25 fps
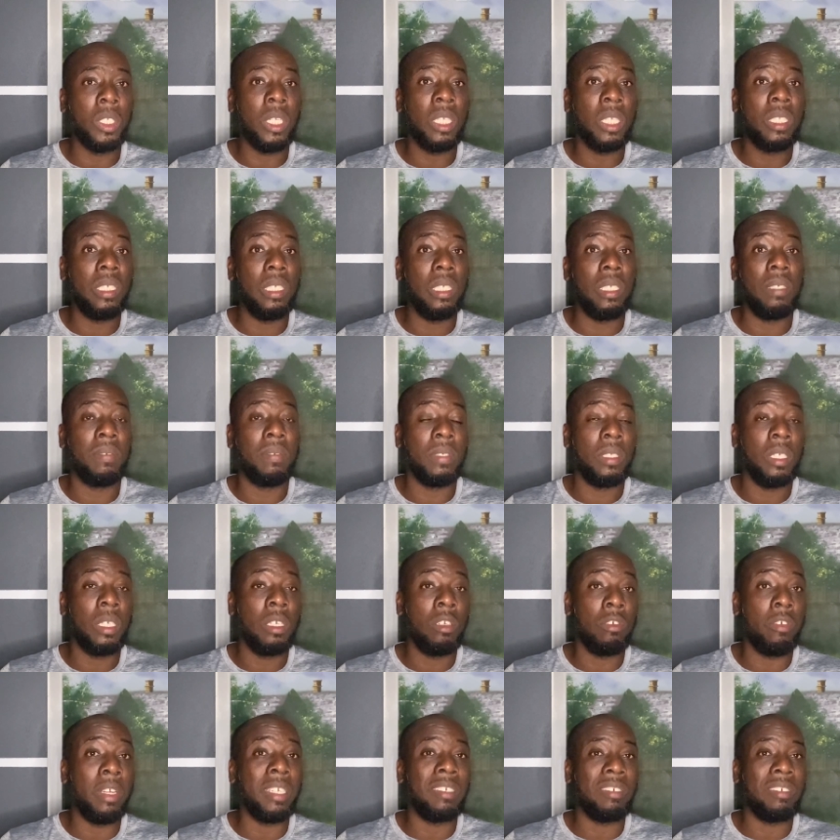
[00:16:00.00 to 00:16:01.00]
of thieves, the
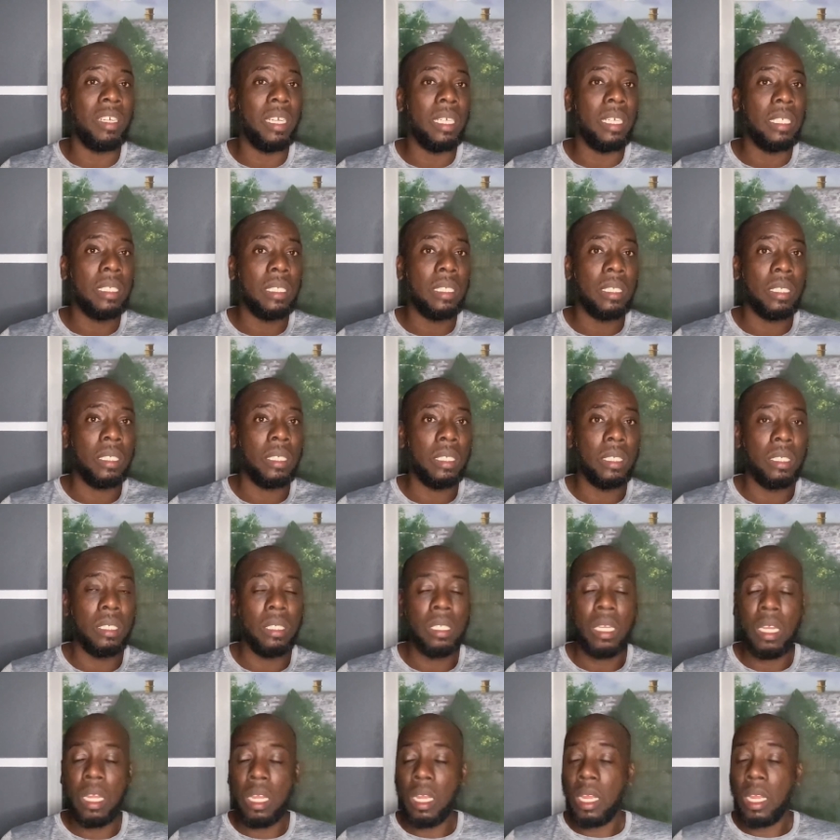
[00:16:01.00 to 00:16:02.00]
Red Cross.
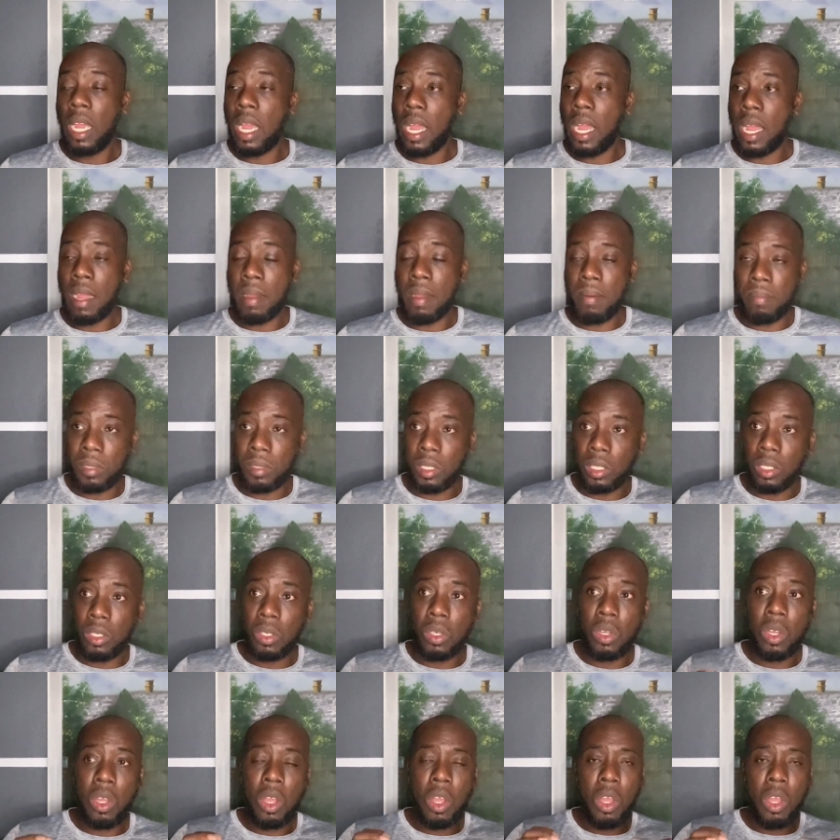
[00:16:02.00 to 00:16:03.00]
Um,
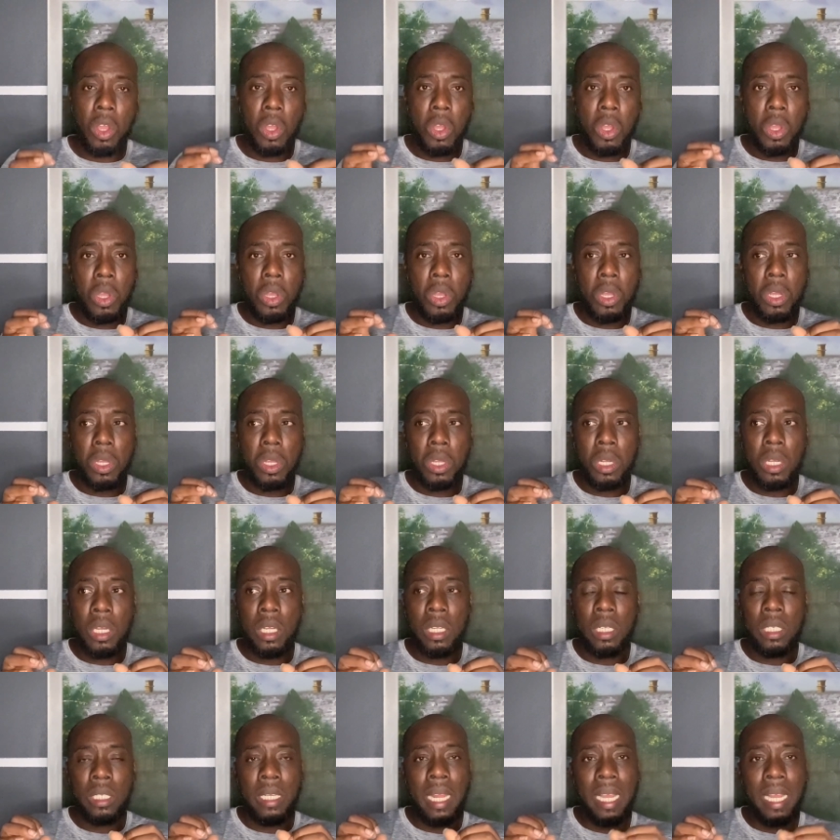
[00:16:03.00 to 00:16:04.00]
so
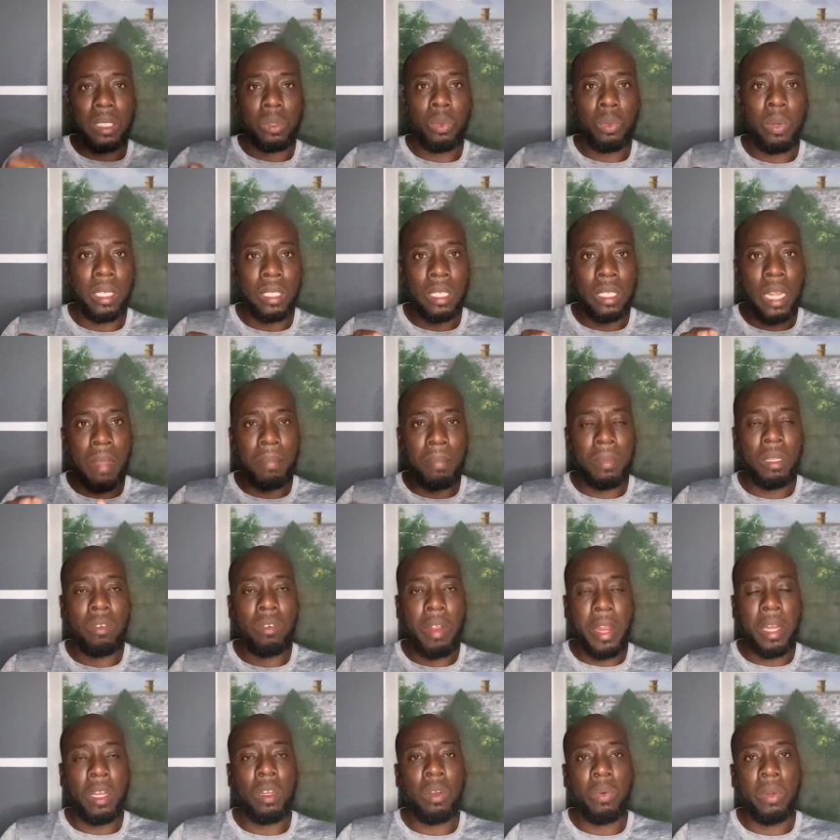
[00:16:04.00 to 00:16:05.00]
that's what's happening
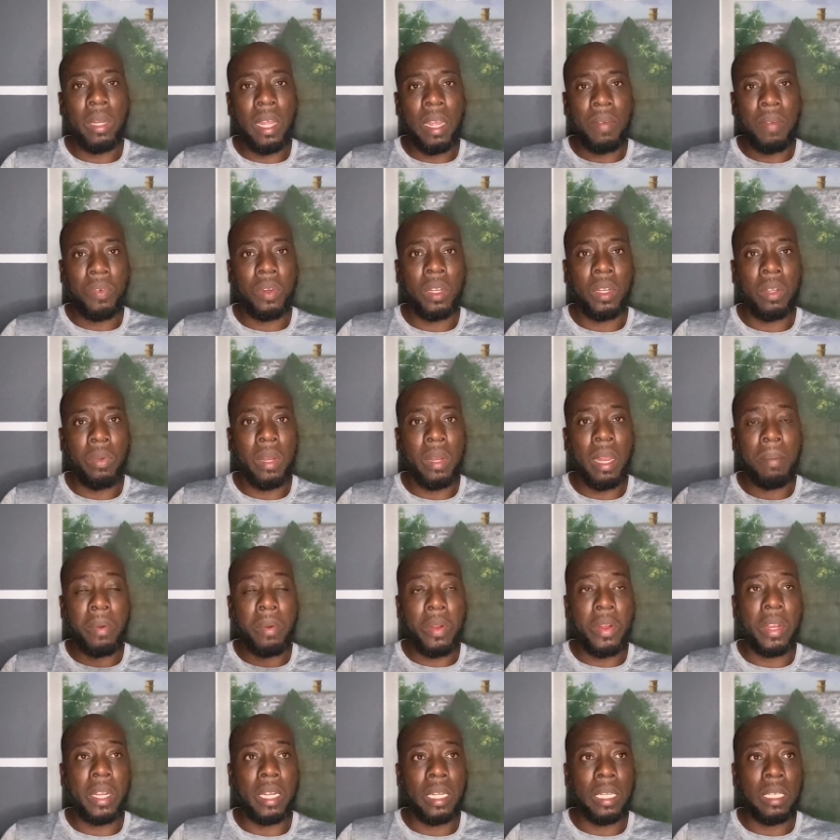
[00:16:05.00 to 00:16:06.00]
right now with Africa, with
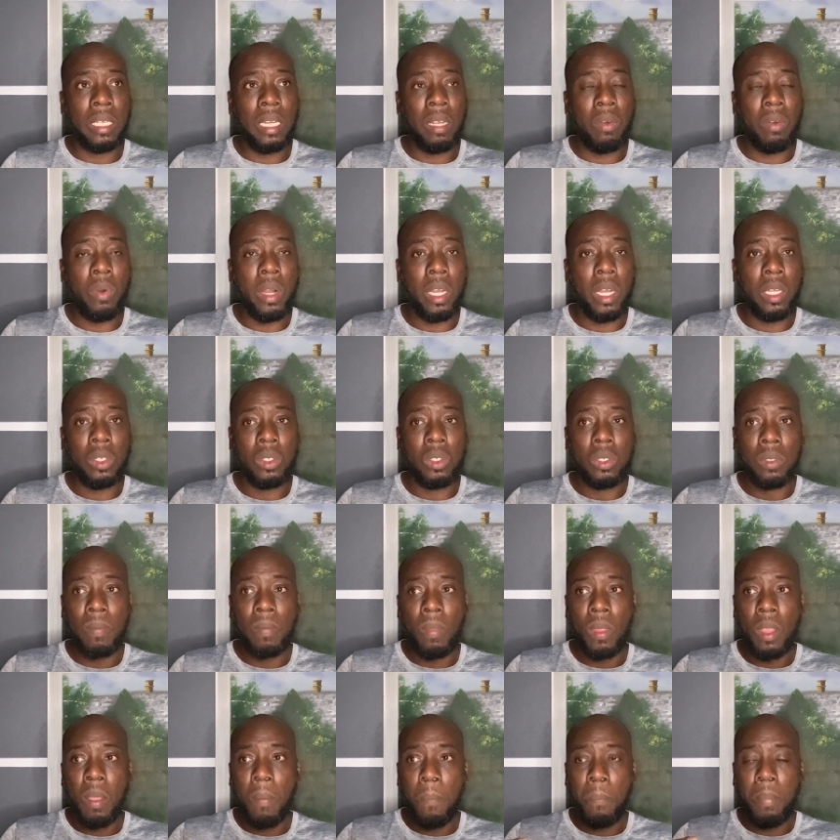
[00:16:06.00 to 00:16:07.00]
America. They want to
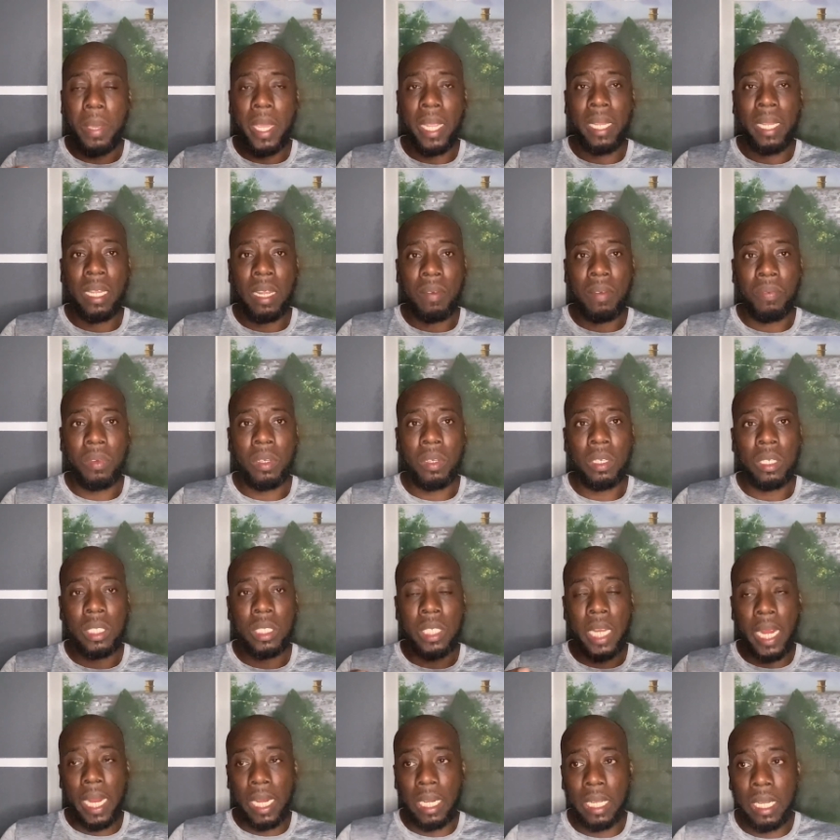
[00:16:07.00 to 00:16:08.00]
paint Africa,
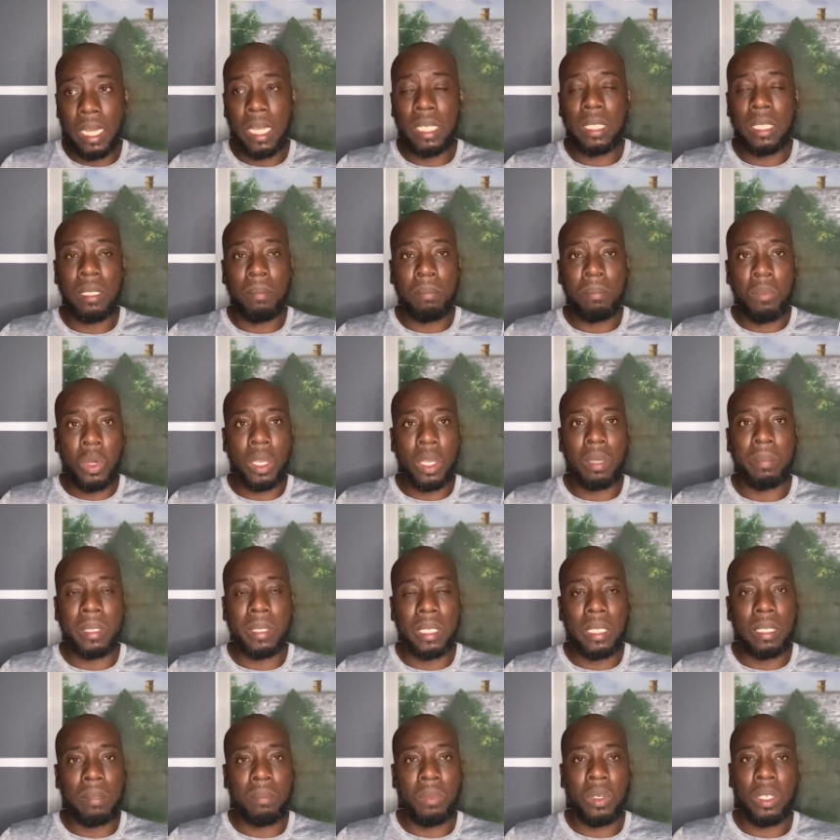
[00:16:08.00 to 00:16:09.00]
China as a
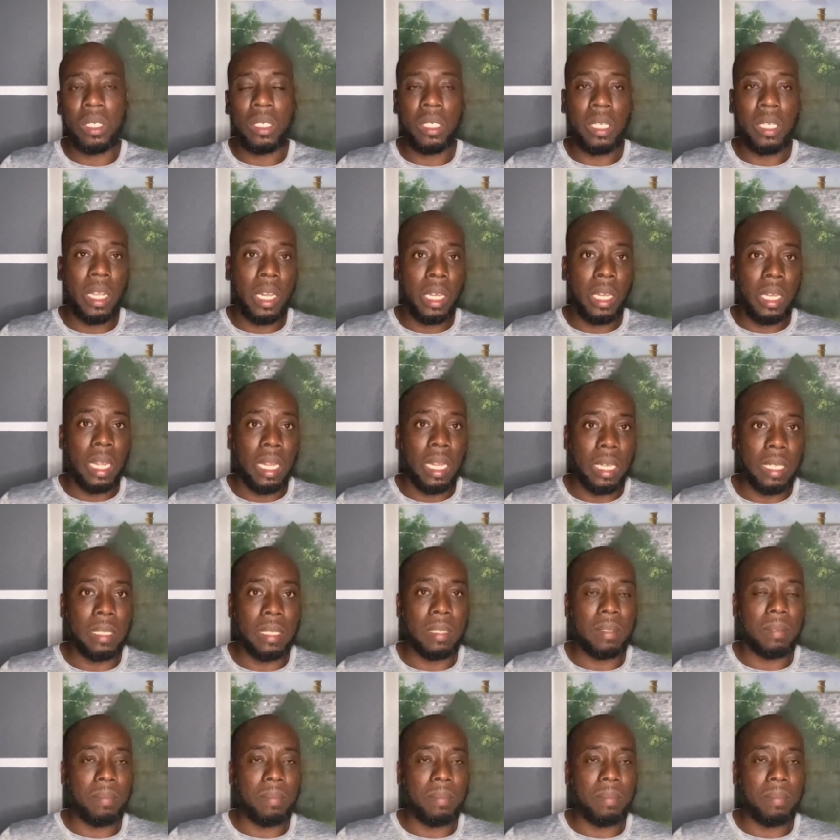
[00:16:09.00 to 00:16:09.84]
boogeyman, but they are not.